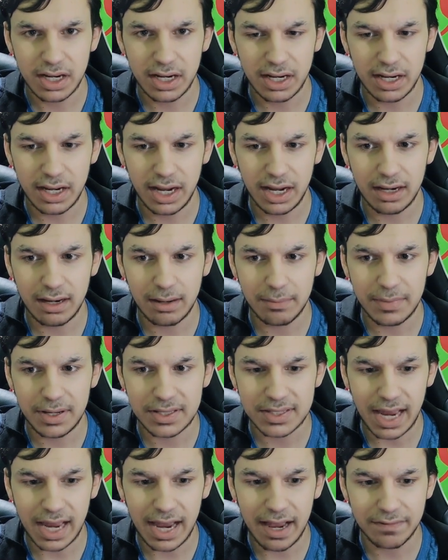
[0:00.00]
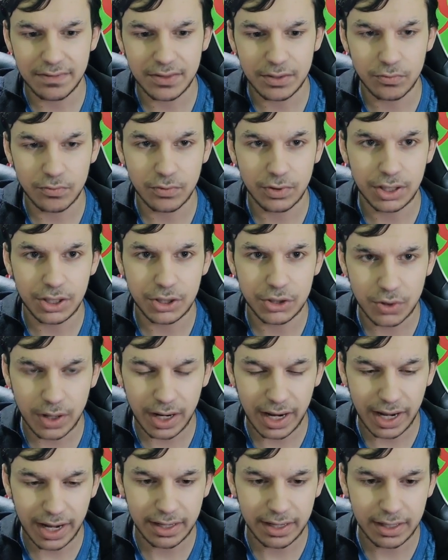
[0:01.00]
and that means I have to really
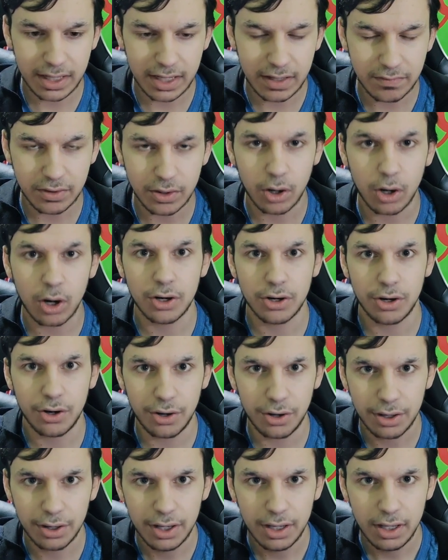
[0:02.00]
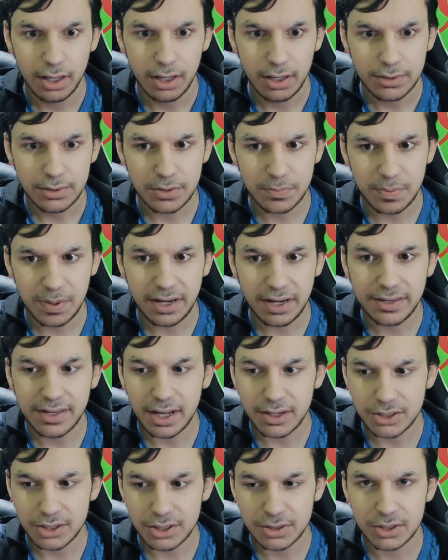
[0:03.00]
try even harder to pay
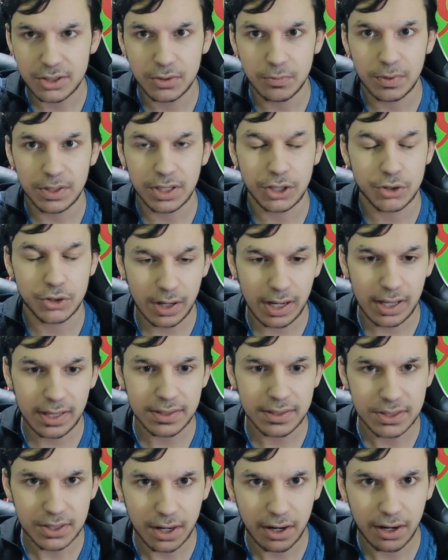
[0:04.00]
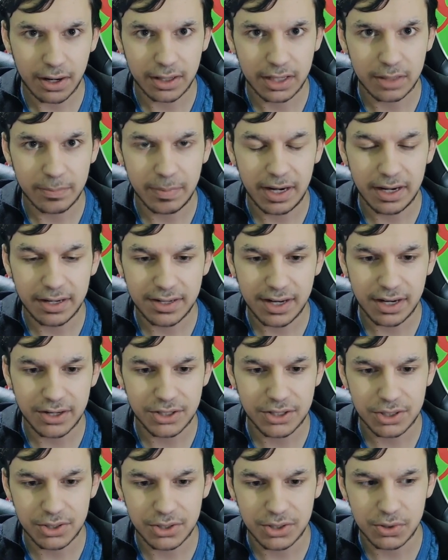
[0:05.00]
attention to what the trends are, and to pay
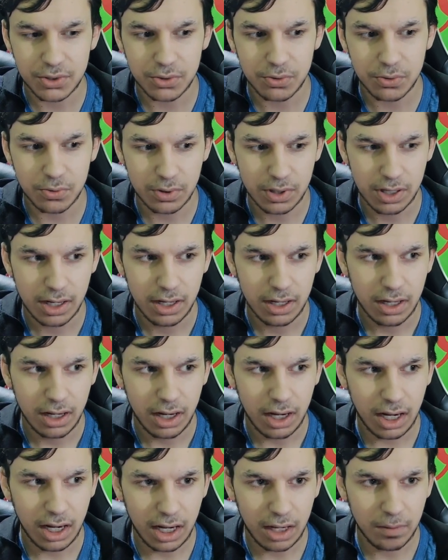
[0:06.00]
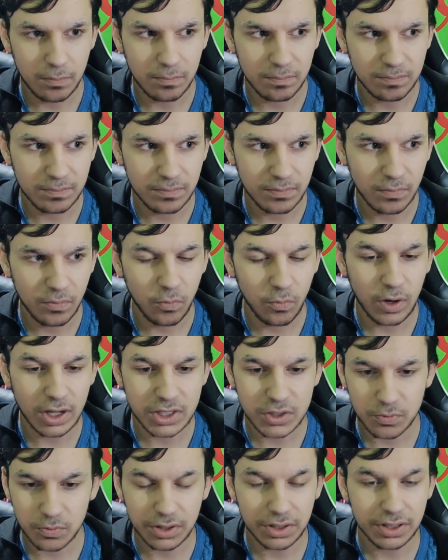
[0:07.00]
attention to
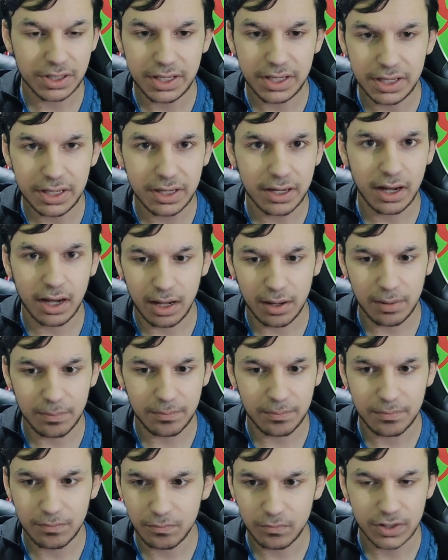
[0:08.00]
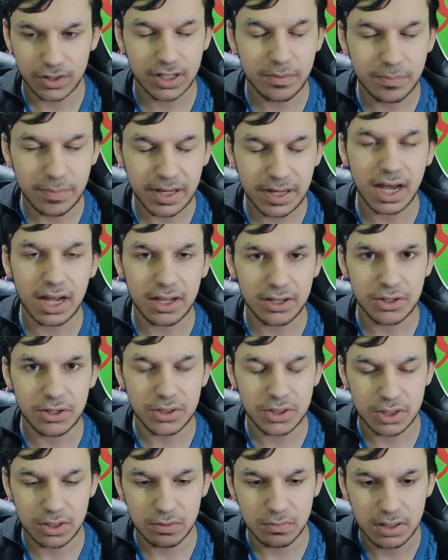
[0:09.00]
what's really really big on
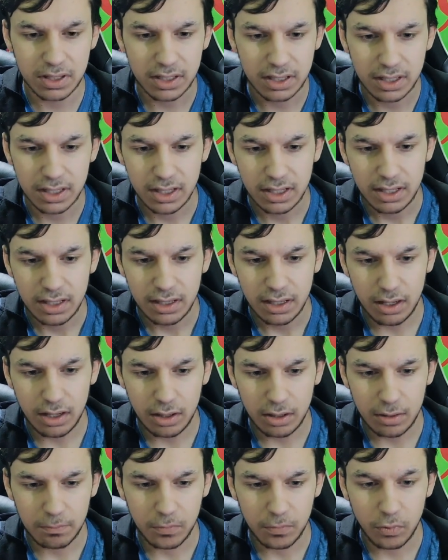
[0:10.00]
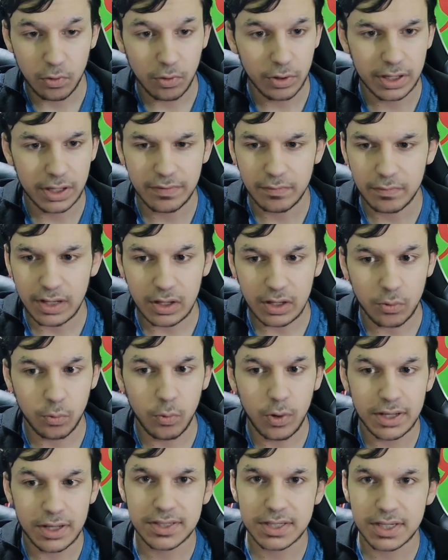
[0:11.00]
YouTube, or even like
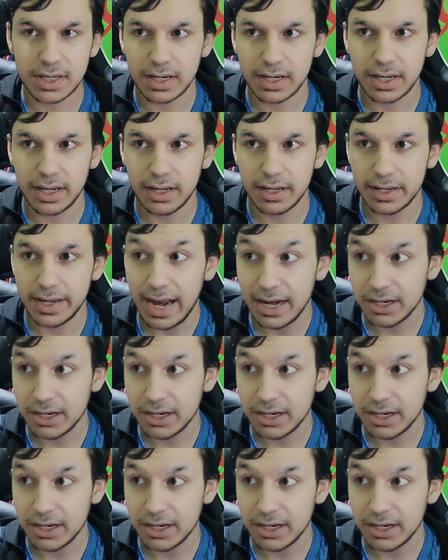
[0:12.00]
what's gonna catch